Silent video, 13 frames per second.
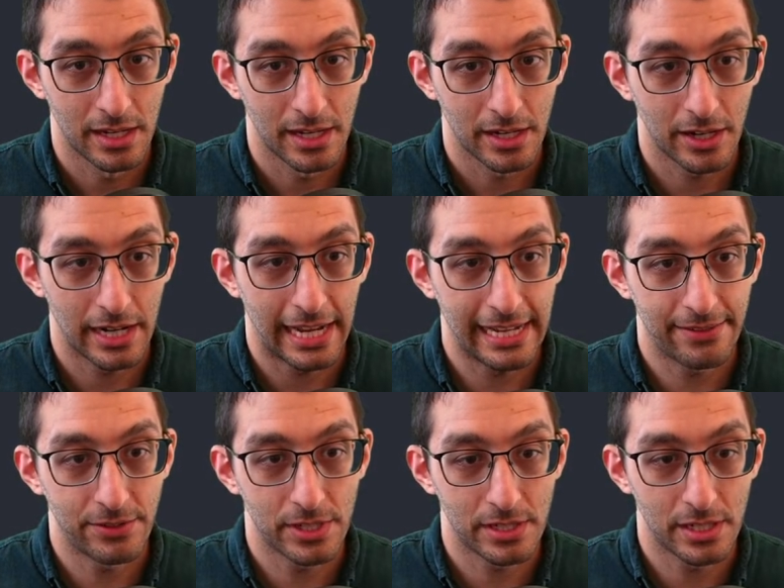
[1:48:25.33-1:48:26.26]
Could I have
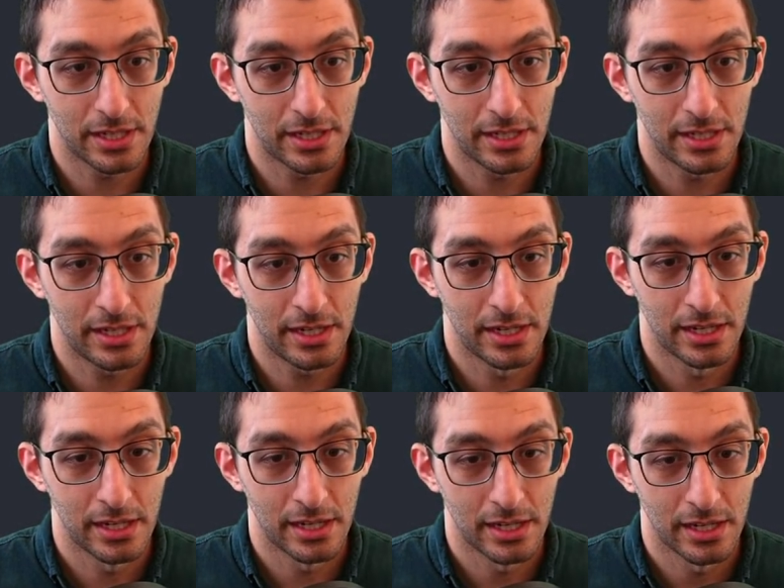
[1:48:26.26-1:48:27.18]
just done
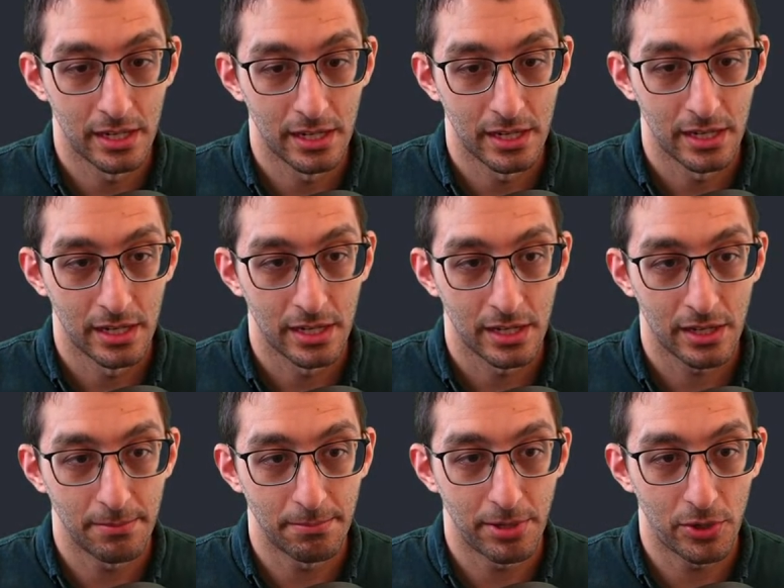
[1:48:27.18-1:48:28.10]

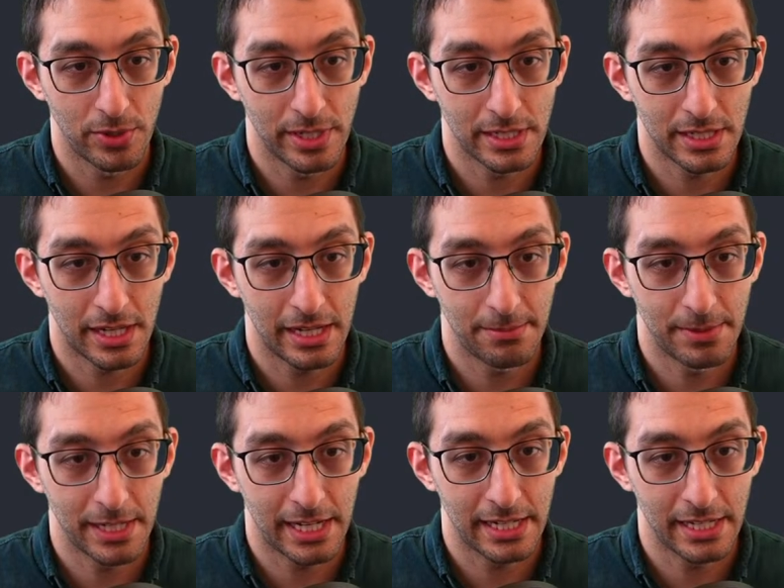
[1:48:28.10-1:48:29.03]
component type
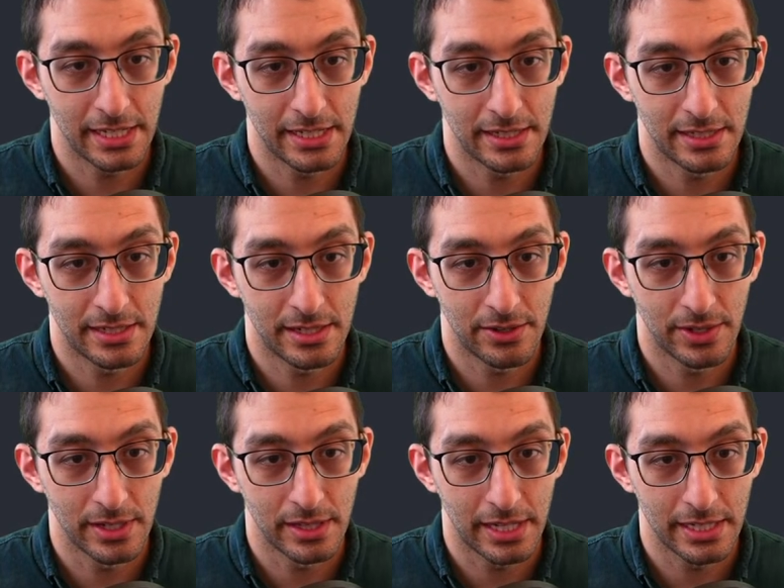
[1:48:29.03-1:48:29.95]
dot is
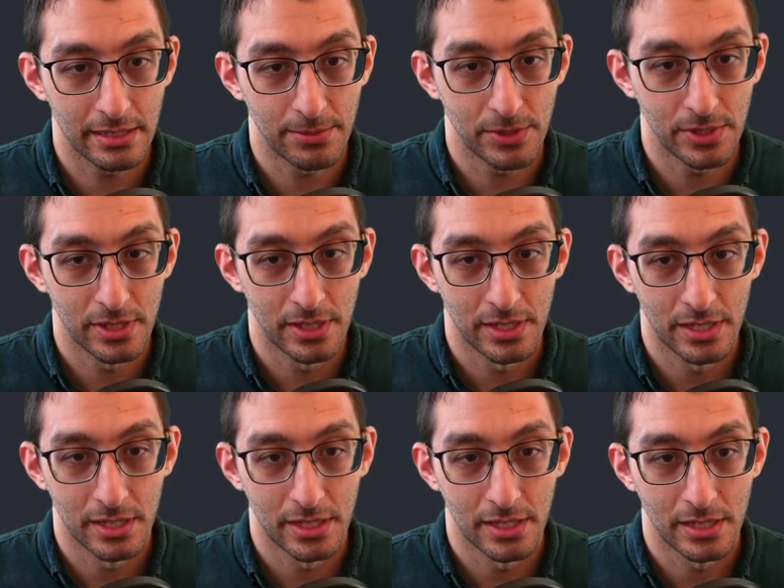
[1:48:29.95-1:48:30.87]
serializable?
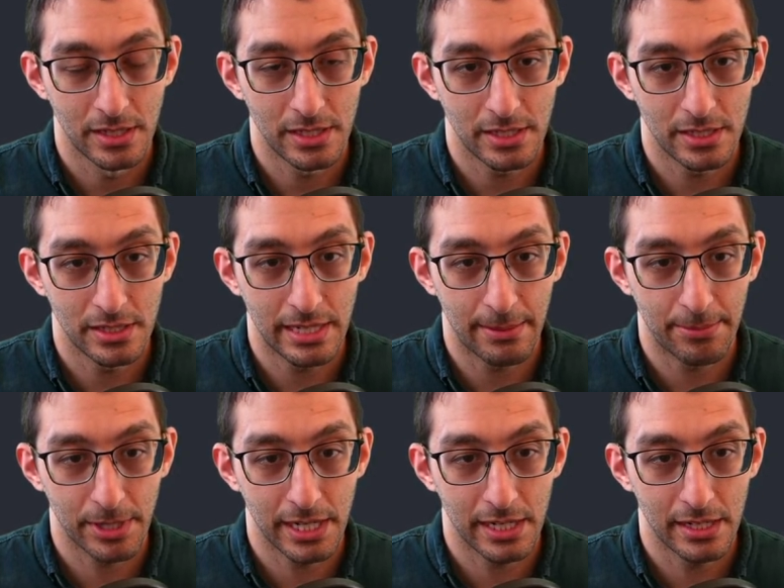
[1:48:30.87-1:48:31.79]
This is
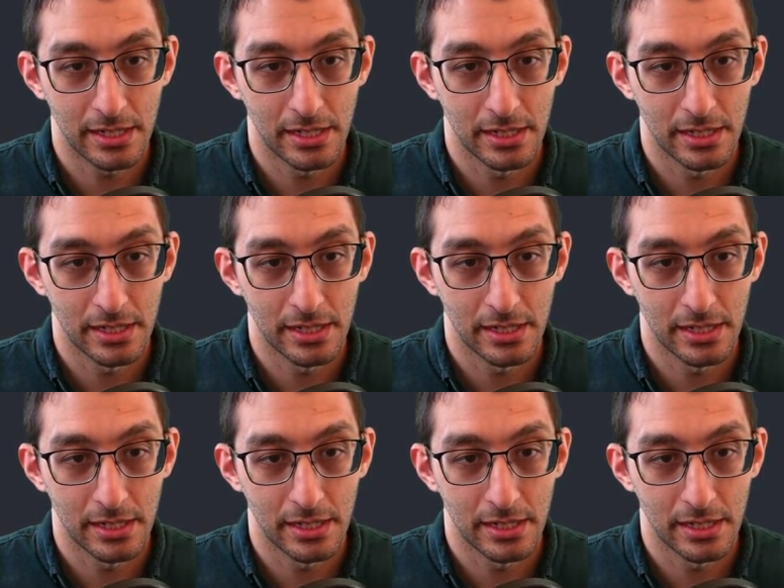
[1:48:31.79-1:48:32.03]
deprecated.